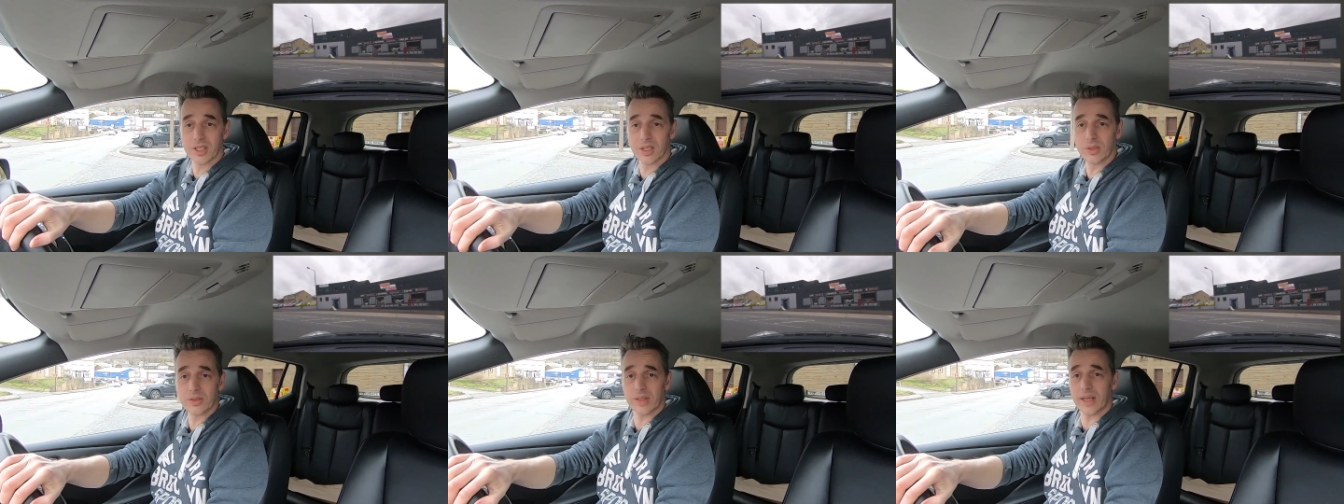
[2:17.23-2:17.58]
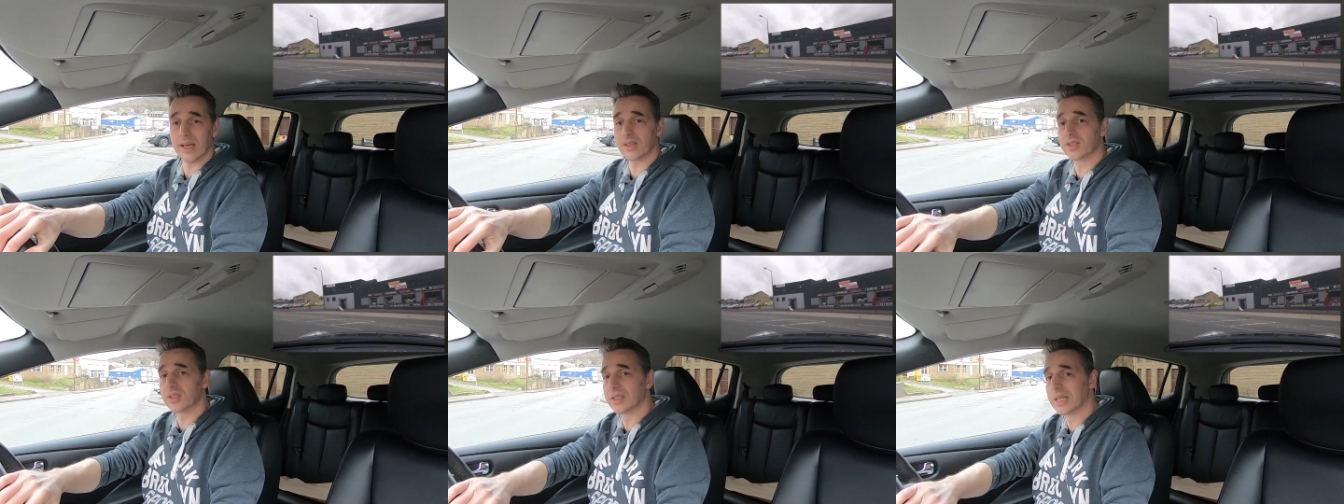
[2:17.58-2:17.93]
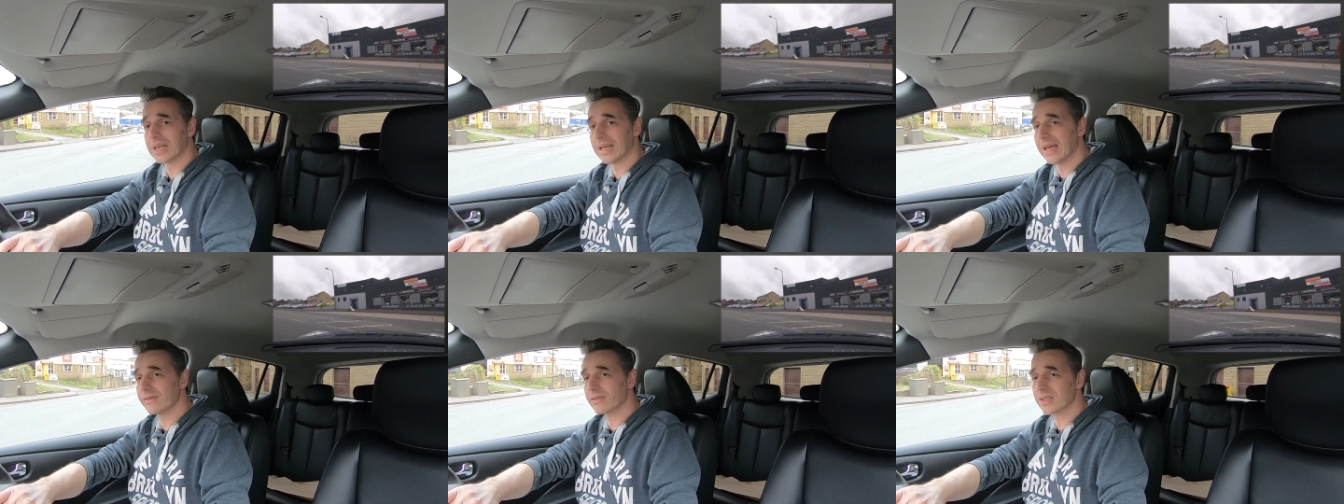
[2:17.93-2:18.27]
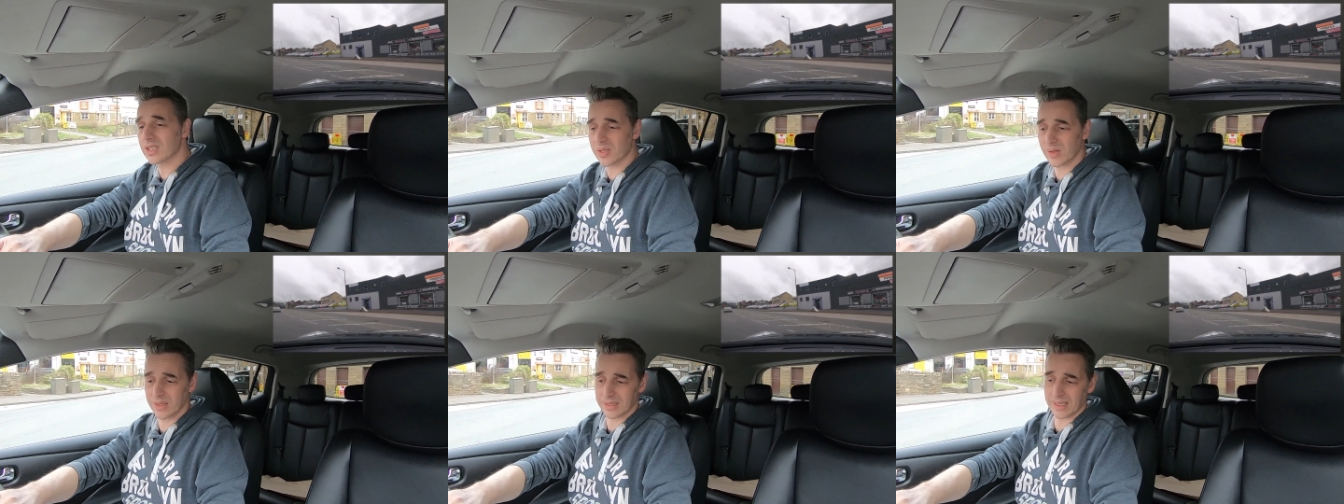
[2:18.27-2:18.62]
2011,
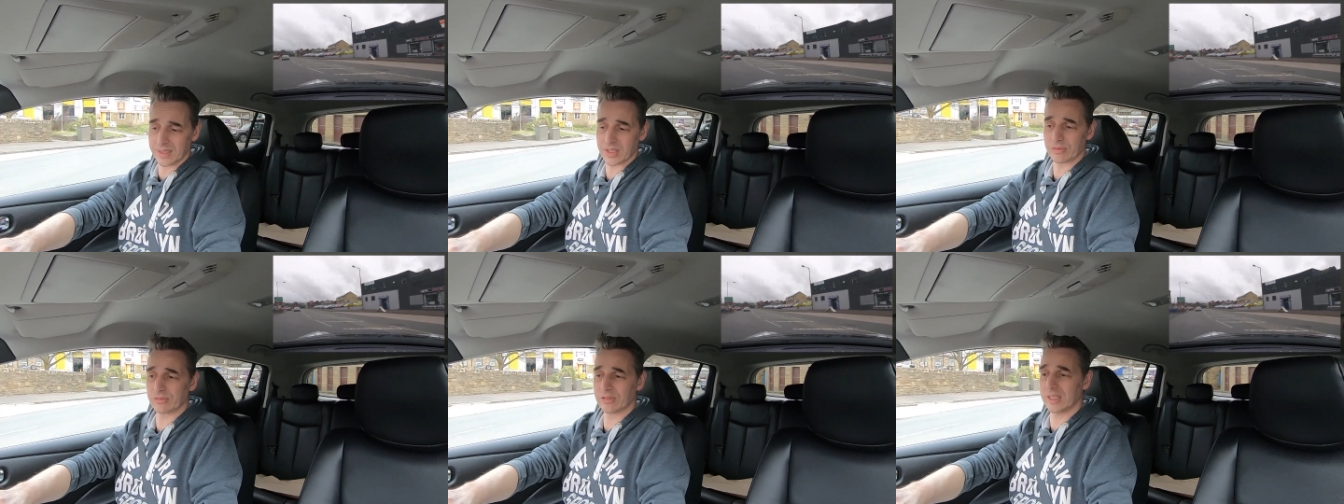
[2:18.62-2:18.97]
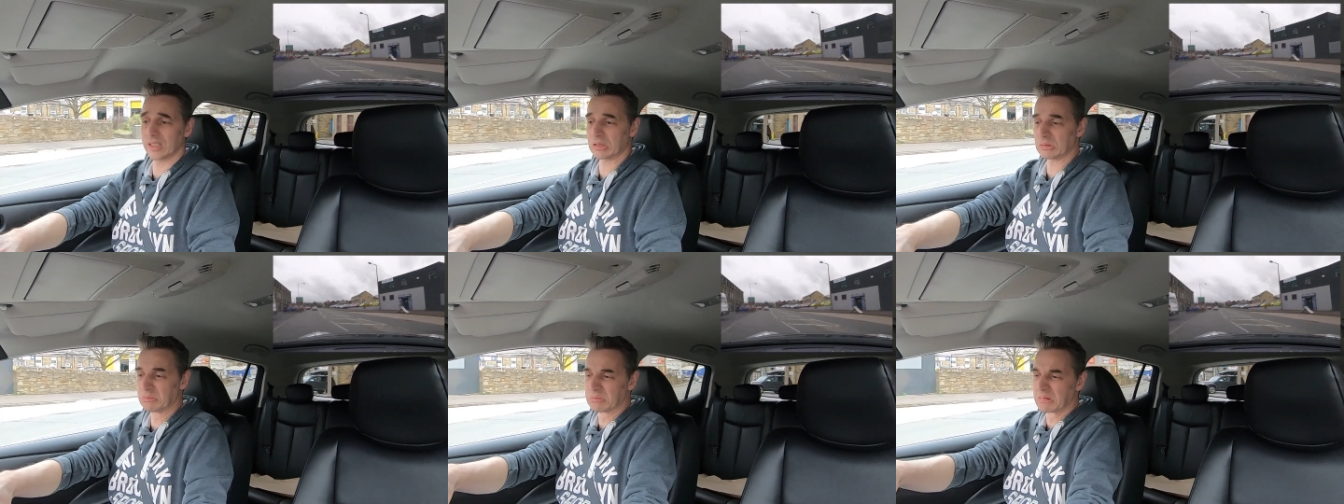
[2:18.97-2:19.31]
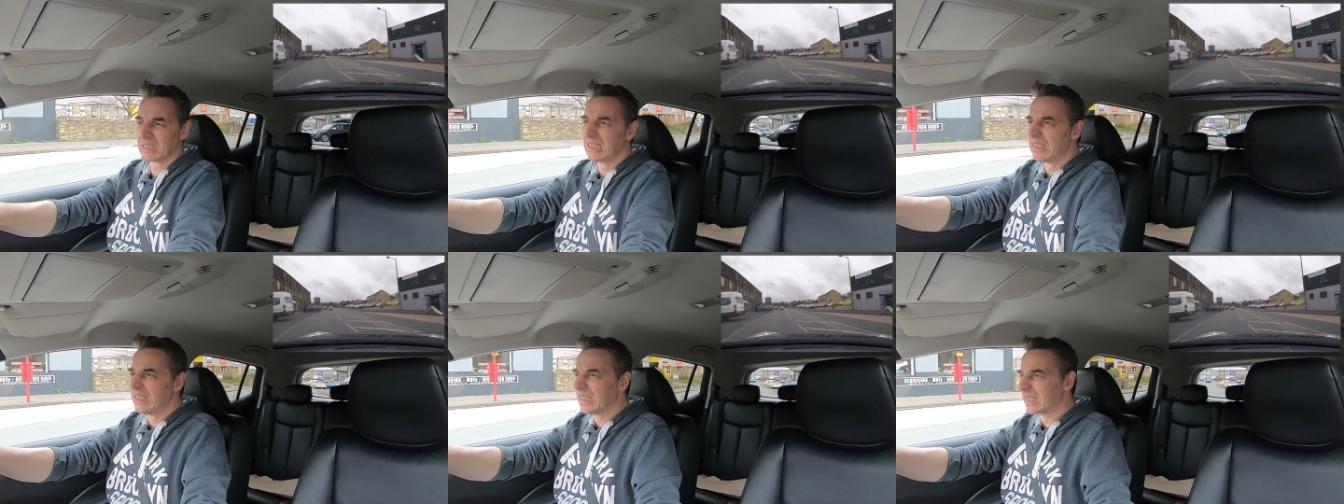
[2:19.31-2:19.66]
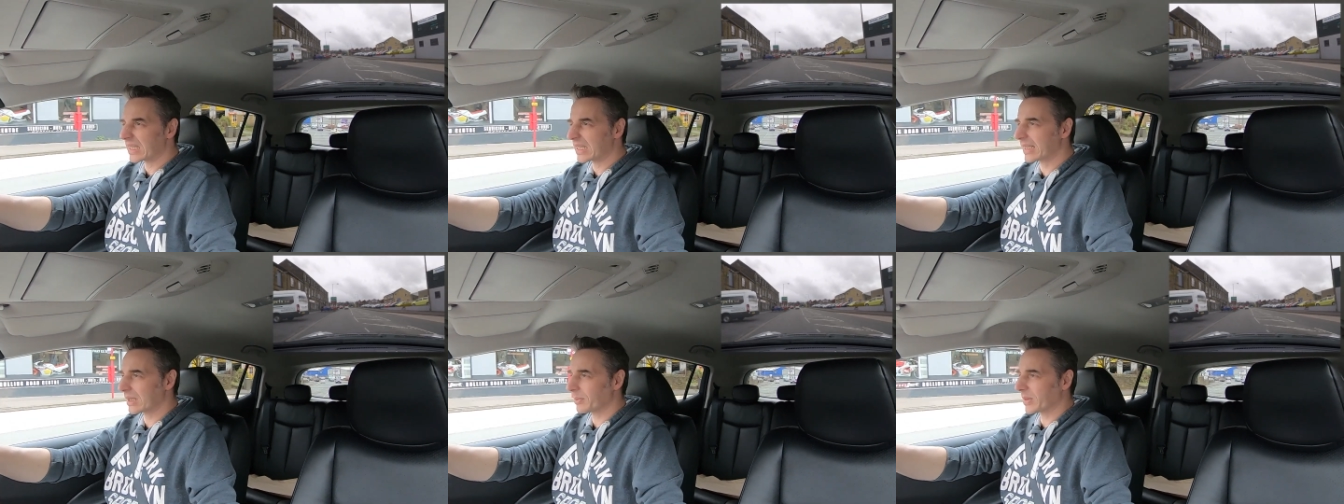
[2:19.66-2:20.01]
so it does feel
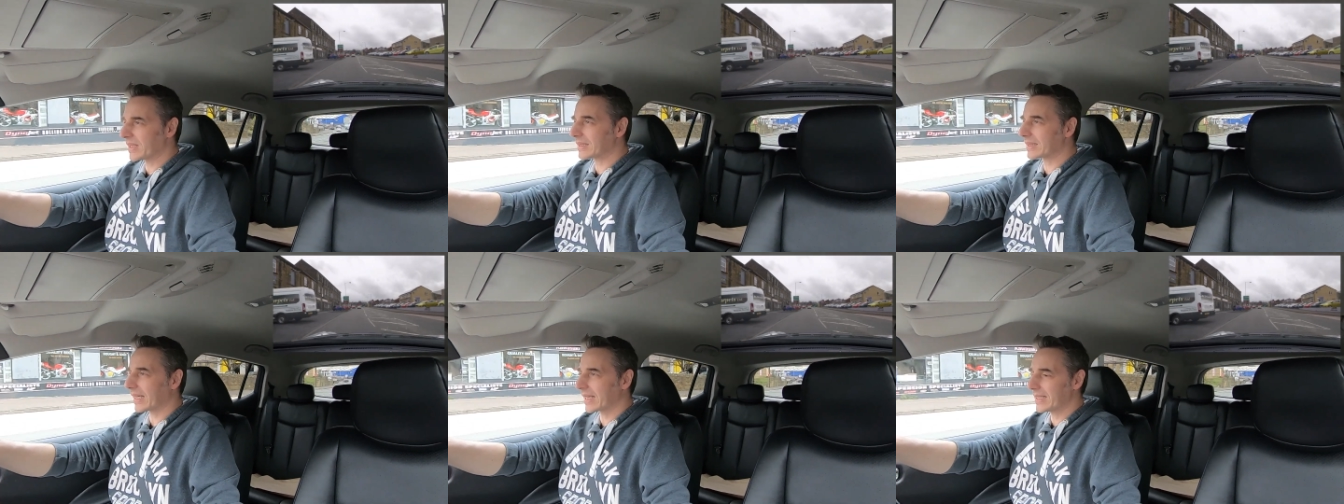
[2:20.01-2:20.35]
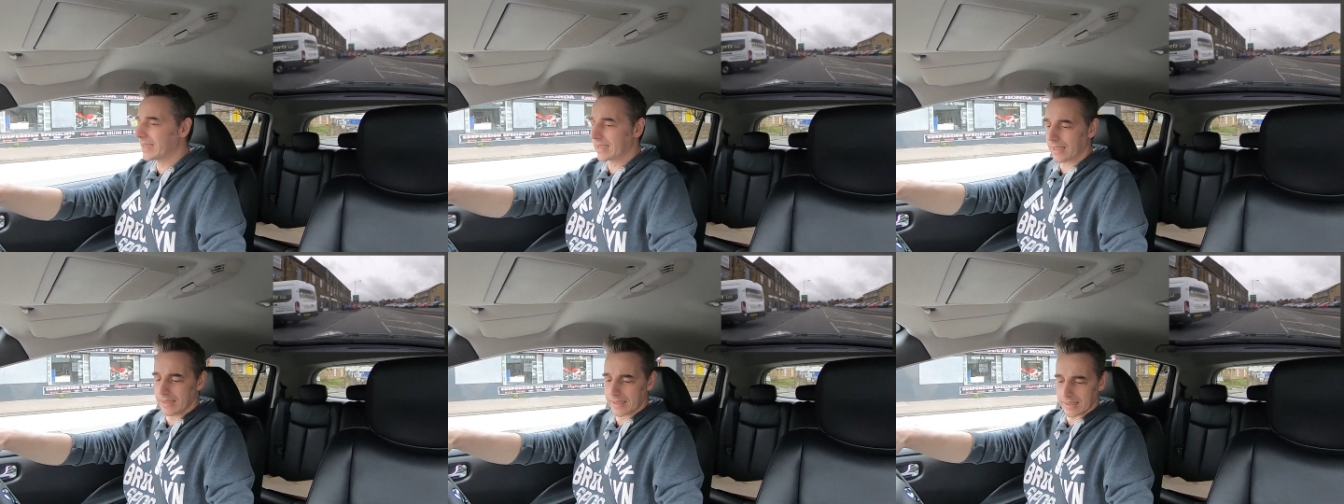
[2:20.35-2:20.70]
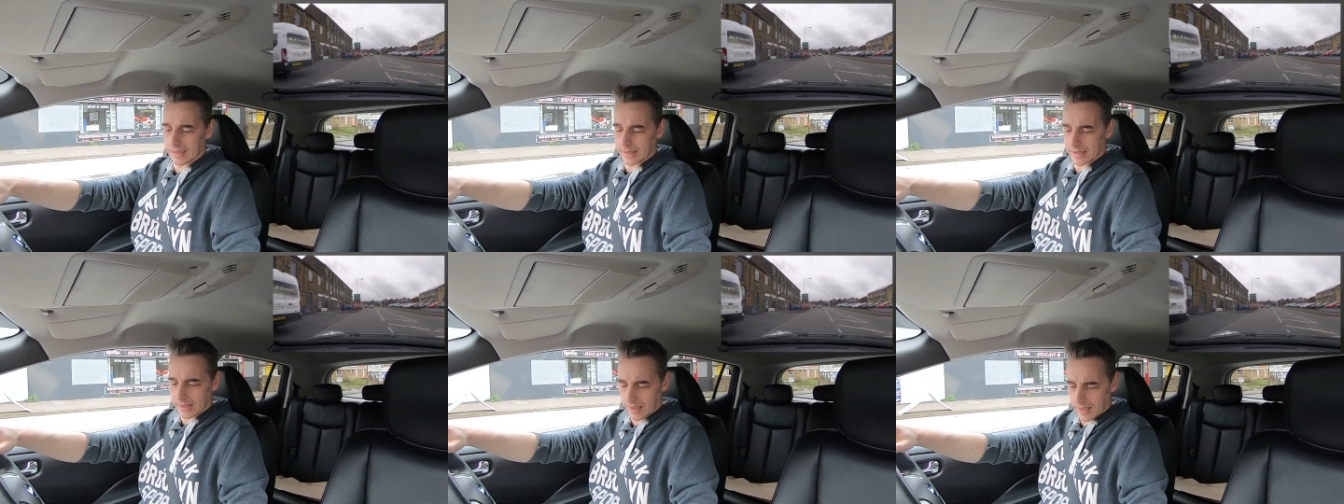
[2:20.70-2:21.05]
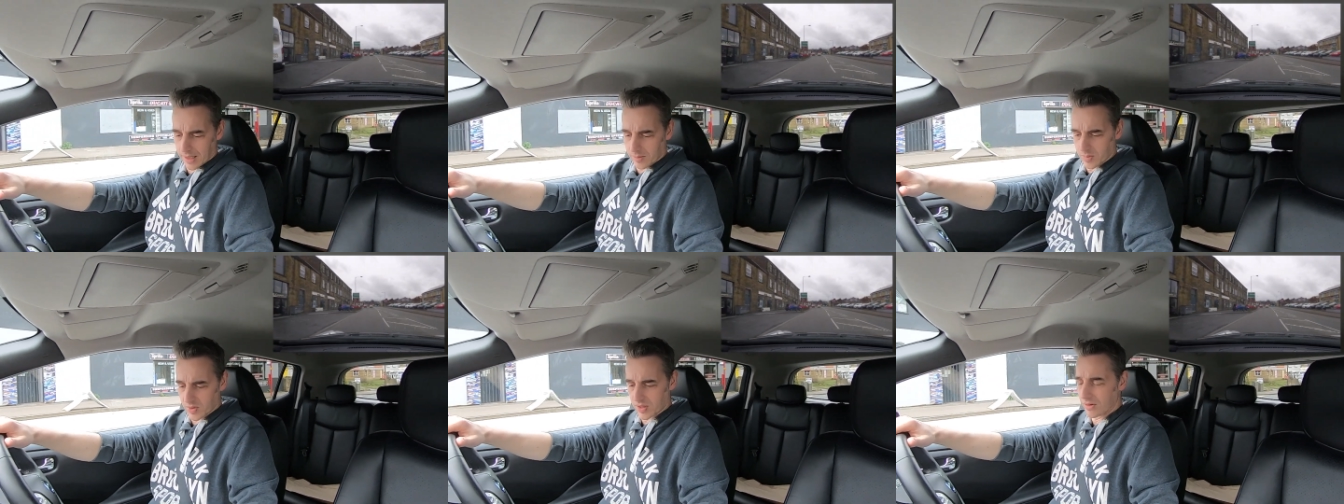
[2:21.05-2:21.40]
a little bit dated in
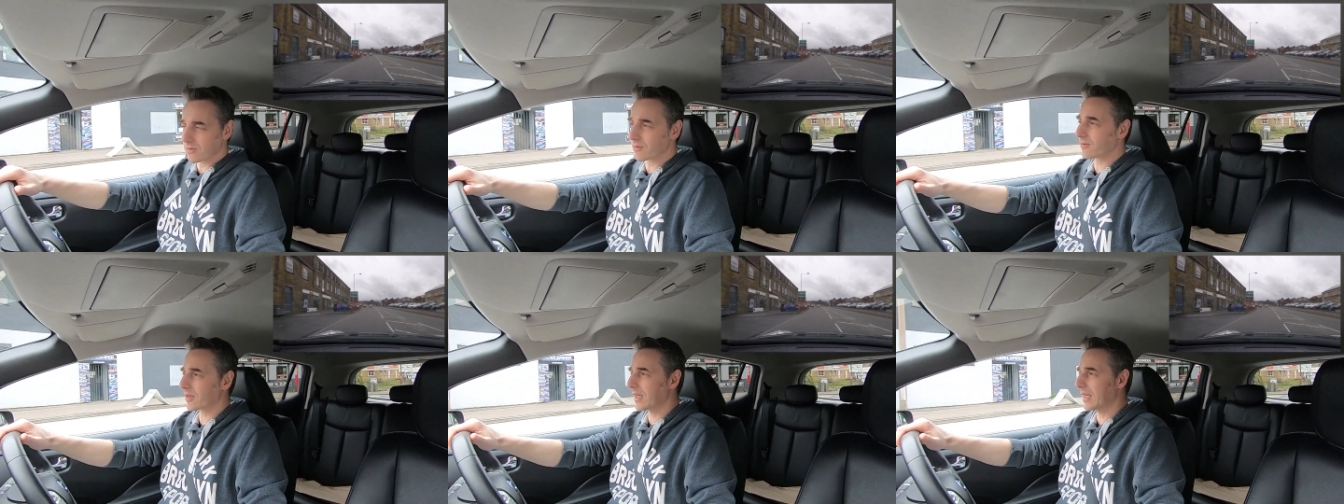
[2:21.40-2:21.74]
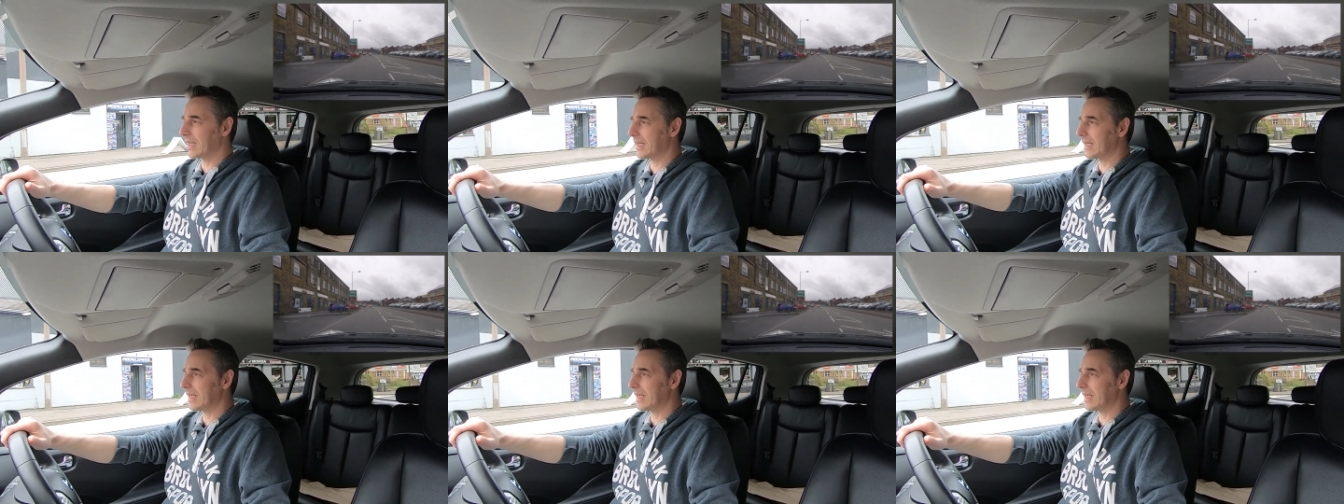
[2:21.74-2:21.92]
terms of